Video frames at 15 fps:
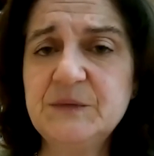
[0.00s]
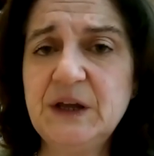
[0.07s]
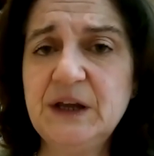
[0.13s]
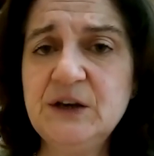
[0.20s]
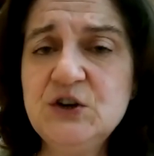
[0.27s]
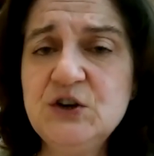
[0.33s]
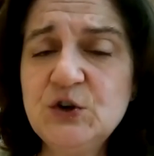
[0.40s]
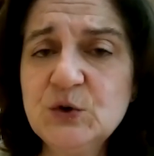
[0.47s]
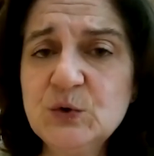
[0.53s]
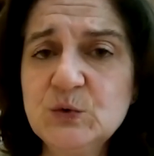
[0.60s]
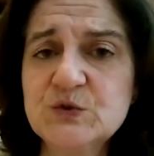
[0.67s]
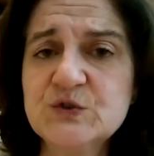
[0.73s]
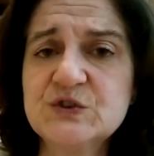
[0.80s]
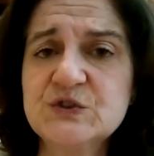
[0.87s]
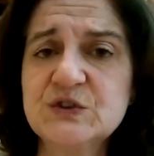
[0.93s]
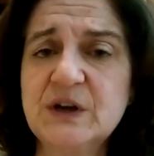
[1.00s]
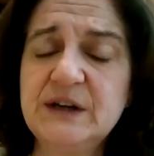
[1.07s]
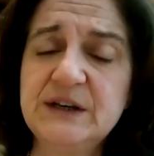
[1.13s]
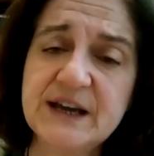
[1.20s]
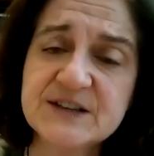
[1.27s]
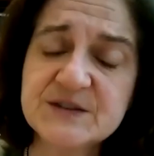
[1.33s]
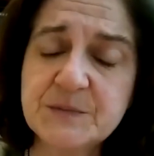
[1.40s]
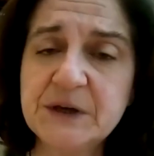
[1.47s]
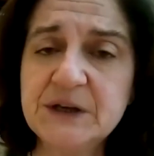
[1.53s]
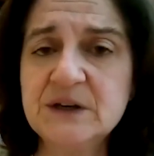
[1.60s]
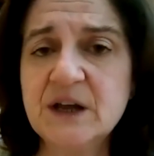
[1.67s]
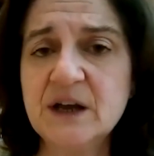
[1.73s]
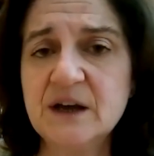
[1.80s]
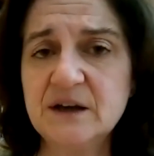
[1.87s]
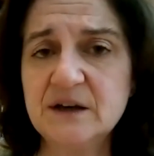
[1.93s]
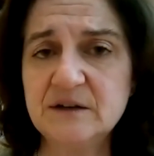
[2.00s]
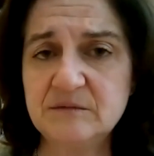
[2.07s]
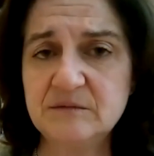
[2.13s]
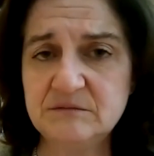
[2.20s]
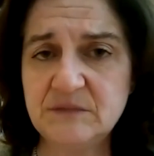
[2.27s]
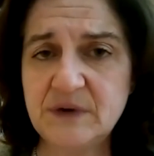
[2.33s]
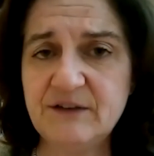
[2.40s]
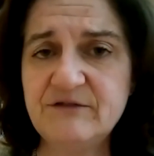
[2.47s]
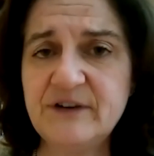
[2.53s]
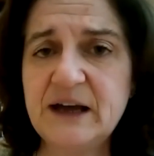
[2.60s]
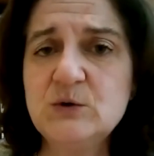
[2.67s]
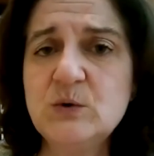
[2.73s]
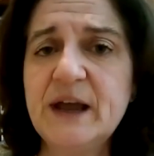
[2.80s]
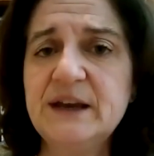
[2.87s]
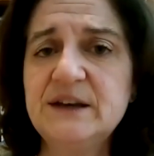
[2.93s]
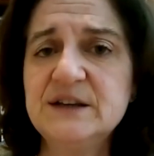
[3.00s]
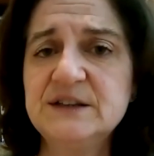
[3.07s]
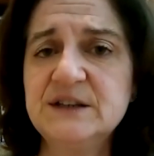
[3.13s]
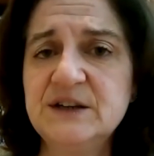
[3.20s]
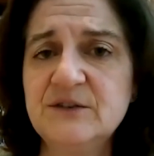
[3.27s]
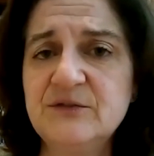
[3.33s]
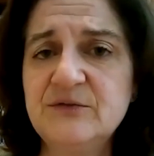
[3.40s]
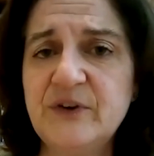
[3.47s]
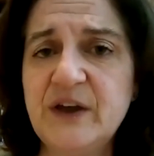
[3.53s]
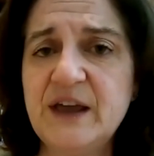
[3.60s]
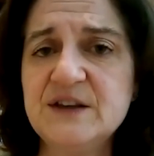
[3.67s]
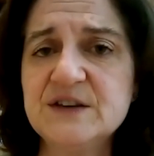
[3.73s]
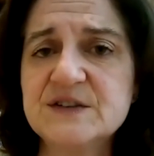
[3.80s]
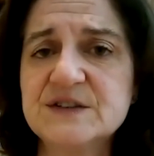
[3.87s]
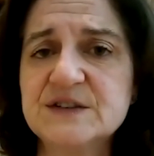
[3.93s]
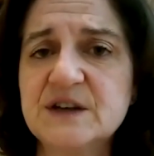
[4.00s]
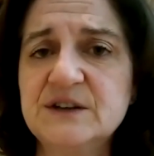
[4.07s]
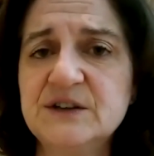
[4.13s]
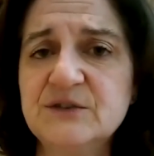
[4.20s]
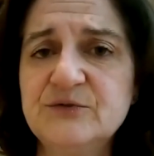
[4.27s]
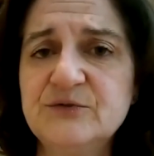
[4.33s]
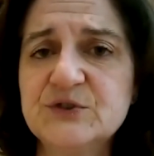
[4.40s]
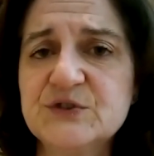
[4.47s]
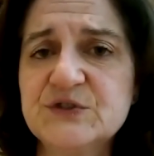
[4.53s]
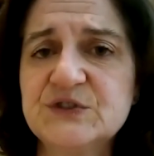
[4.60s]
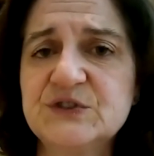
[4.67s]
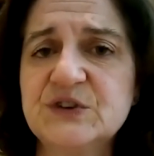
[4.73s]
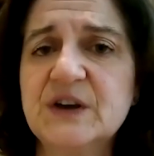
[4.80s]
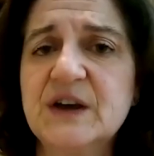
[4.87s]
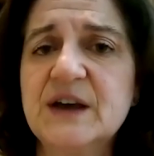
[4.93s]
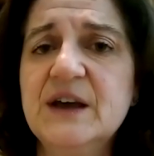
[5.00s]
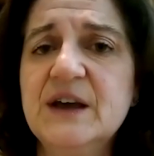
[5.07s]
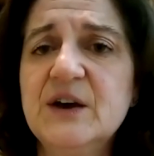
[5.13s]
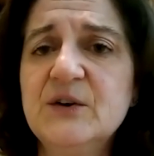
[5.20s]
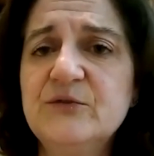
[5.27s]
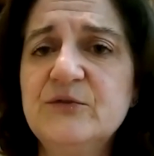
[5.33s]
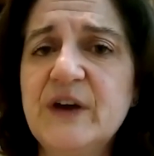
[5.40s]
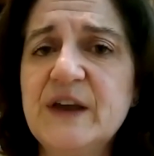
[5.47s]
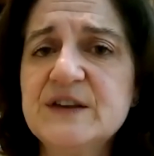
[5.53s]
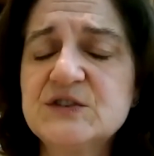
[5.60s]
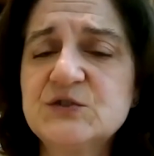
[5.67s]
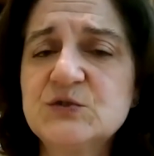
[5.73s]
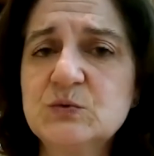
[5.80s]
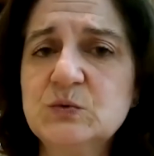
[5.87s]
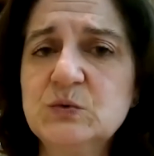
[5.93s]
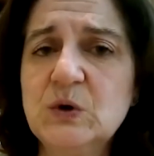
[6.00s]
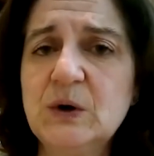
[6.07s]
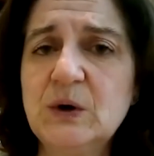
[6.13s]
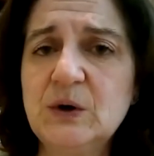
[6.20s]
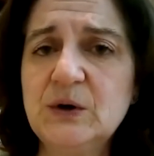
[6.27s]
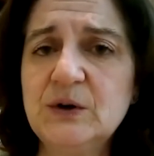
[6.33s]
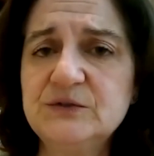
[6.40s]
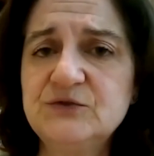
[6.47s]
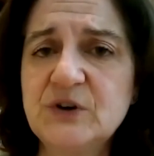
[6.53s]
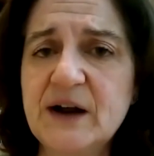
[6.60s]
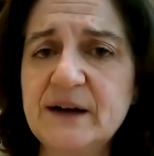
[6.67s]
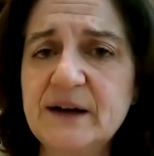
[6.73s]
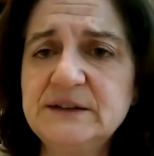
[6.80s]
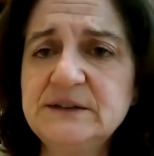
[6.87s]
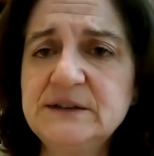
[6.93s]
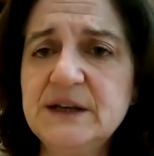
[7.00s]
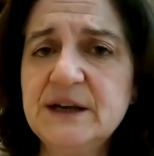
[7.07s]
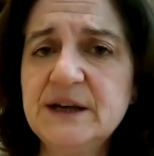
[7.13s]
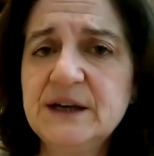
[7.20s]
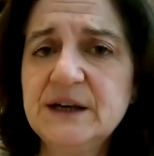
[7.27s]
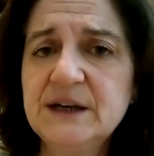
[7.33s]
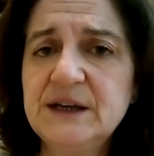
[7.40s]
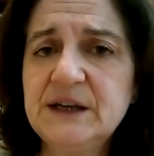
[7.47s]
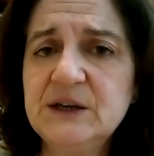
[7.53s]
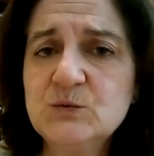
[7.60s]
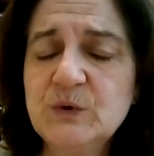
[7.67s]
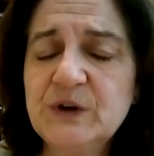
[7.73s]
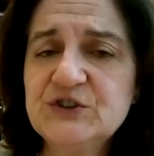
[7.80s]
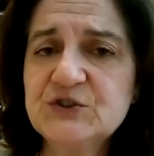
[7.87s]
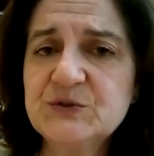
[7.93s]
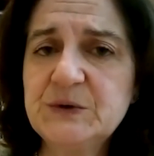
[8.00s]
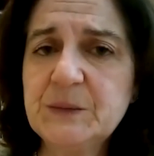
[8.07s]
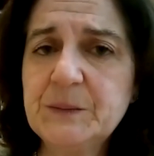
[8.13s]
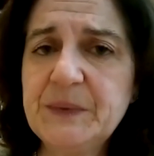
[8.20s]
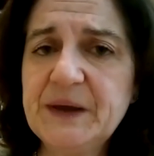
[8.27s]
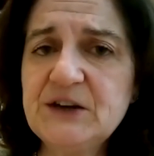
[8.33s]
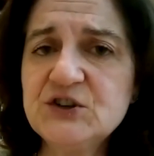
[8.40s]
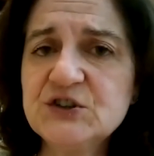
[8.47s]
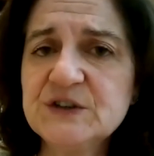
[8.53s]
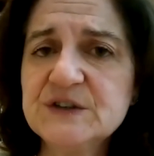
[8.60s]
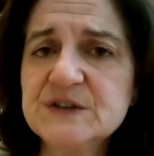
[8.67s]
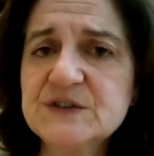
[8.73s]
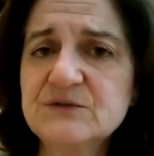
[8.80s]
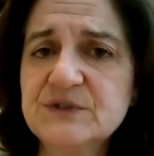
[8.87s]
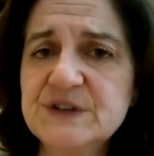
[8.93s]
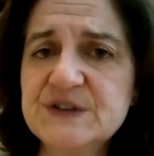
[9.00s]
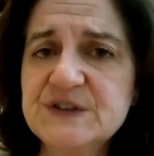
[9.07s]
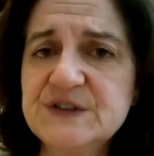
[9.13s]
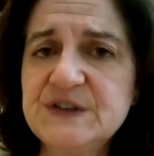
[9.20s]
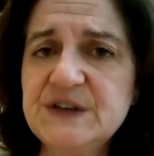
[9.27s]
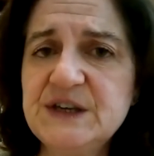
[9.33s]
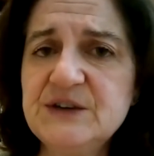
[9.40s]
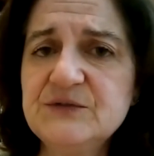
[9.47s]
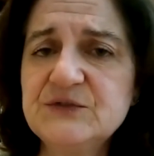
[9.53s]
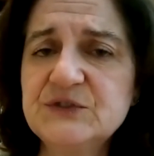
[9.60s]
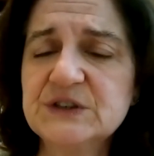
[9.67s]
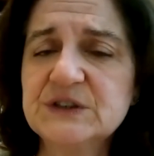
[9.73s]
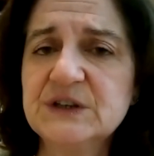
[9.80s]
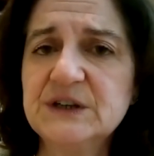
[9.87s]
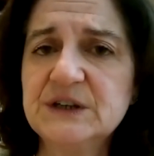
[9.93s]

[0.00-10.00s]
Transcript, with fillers: induce. It has been evaluated in a phase in a first phase two trial in which the patients received uh,